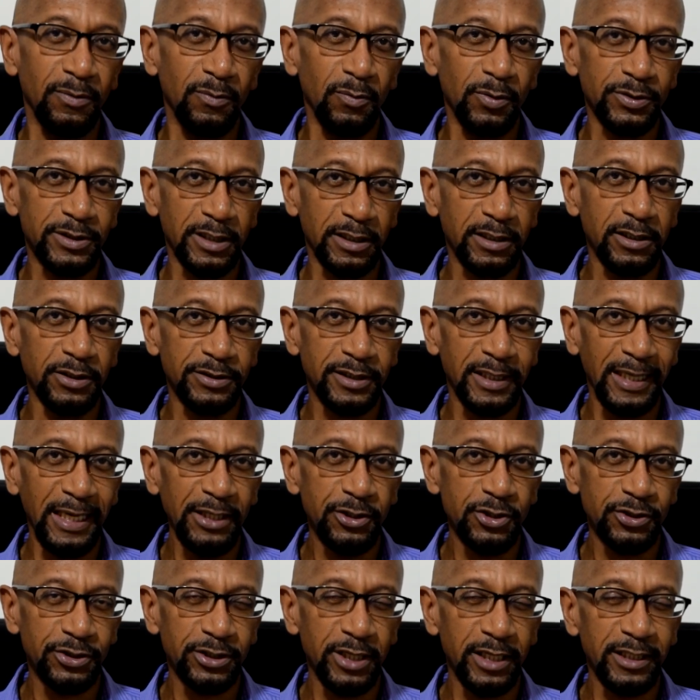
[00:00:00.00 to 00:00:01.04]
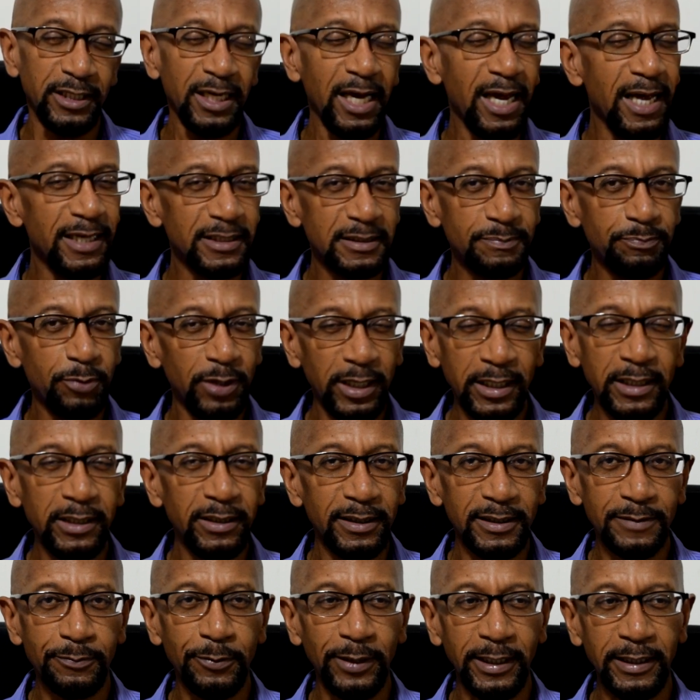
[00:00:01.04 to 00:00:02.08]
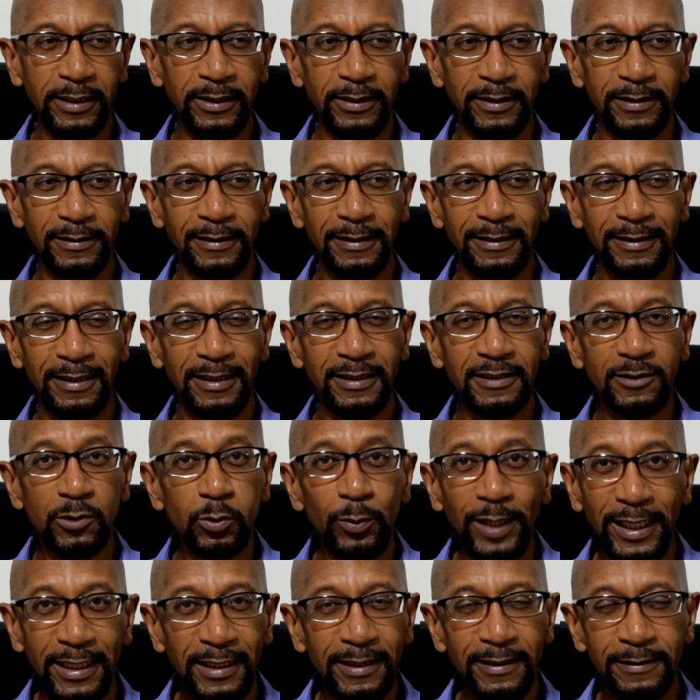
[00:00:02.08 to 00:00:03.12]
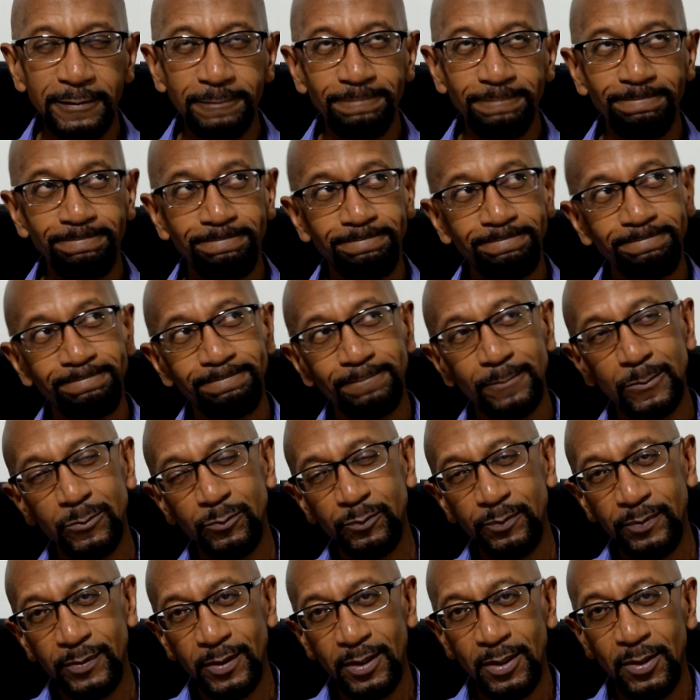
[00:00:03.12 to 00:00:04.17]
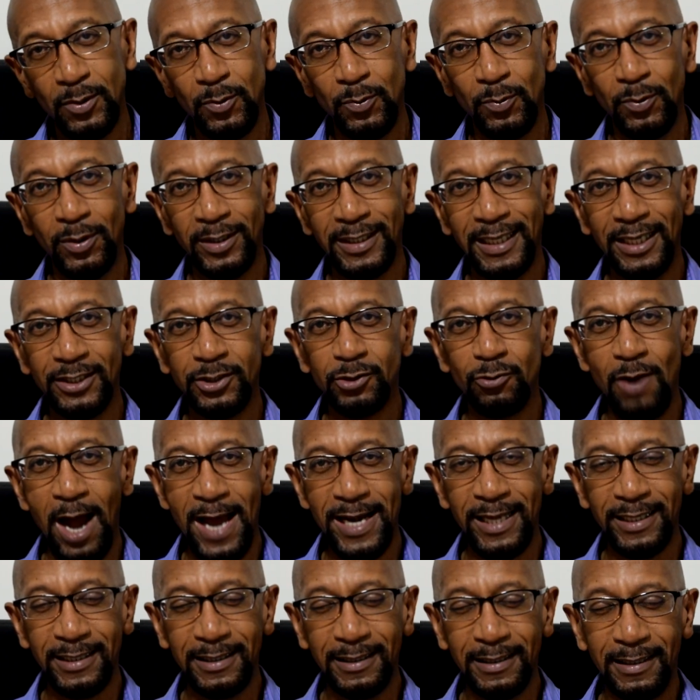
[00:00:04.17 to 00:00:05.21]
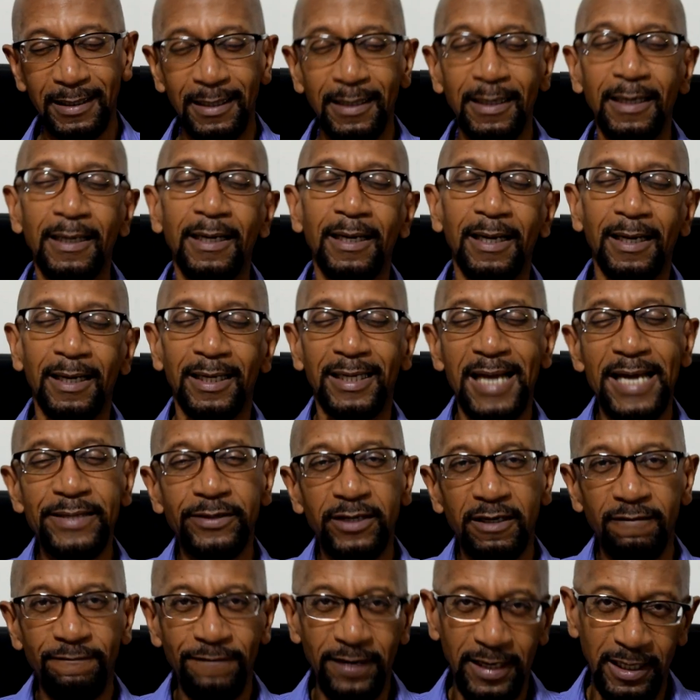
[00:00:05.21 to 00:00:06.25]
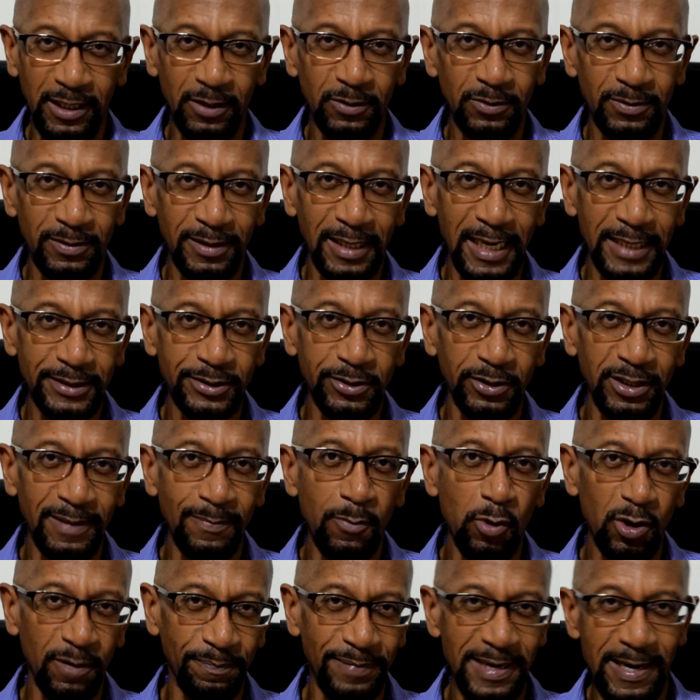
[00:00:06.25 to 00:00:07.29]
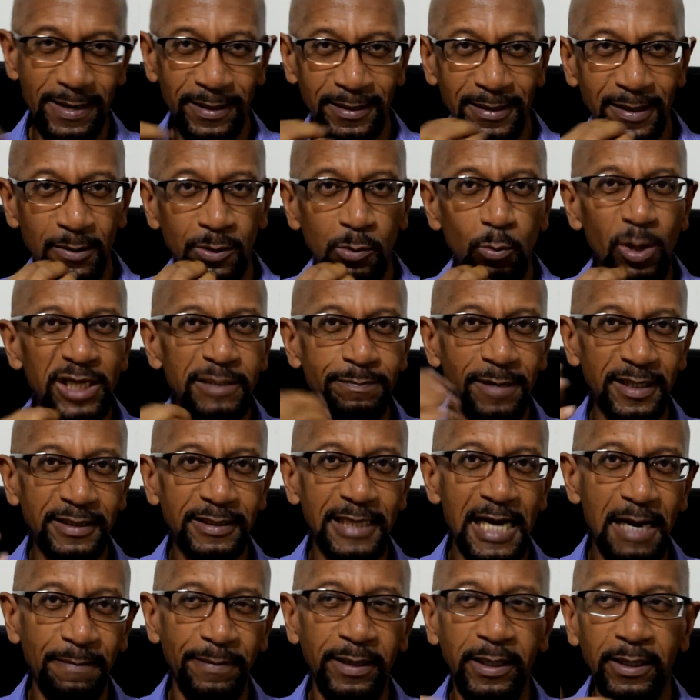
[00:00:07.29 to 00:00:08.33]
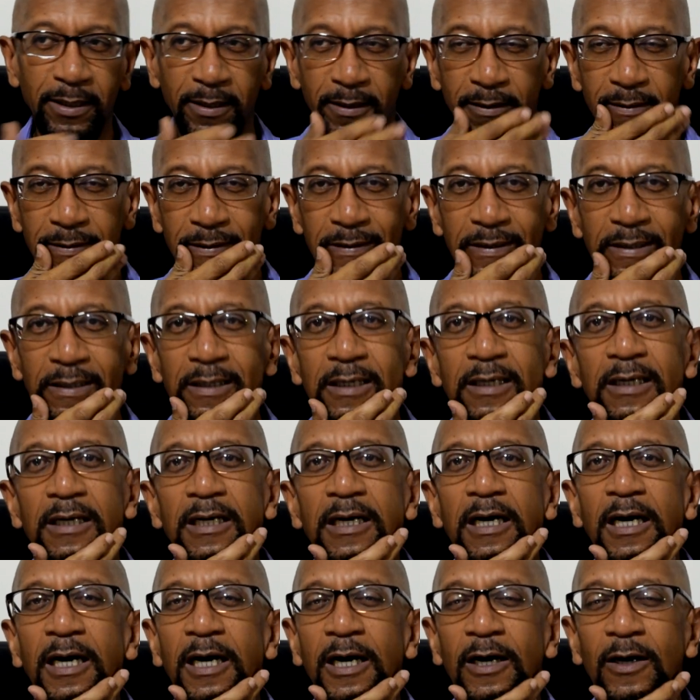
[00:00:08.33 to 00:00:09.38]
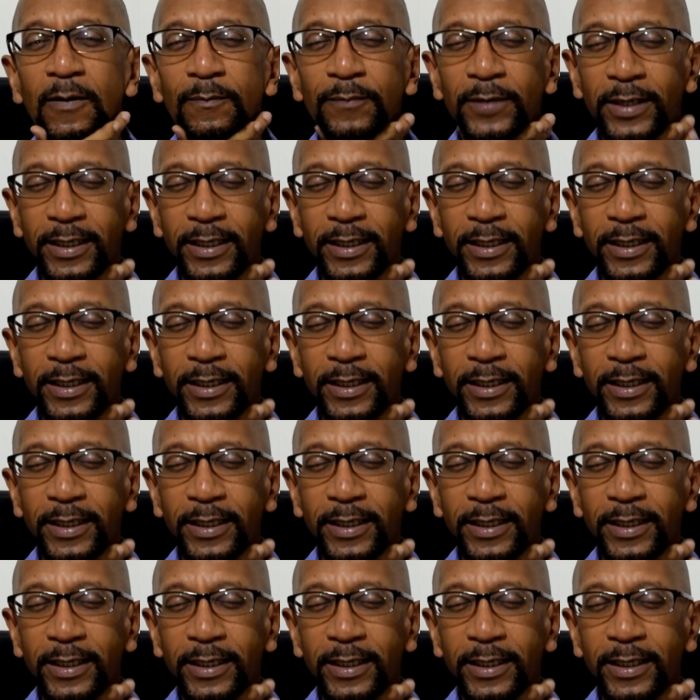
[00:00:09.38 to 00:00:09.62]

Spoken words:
was it good to eat? She said, yeah, it's pretty good, it's pretty good. It's sweet. Well, I tried it. At the end of the video, I'll tell you more about it. I won't waste my time here. And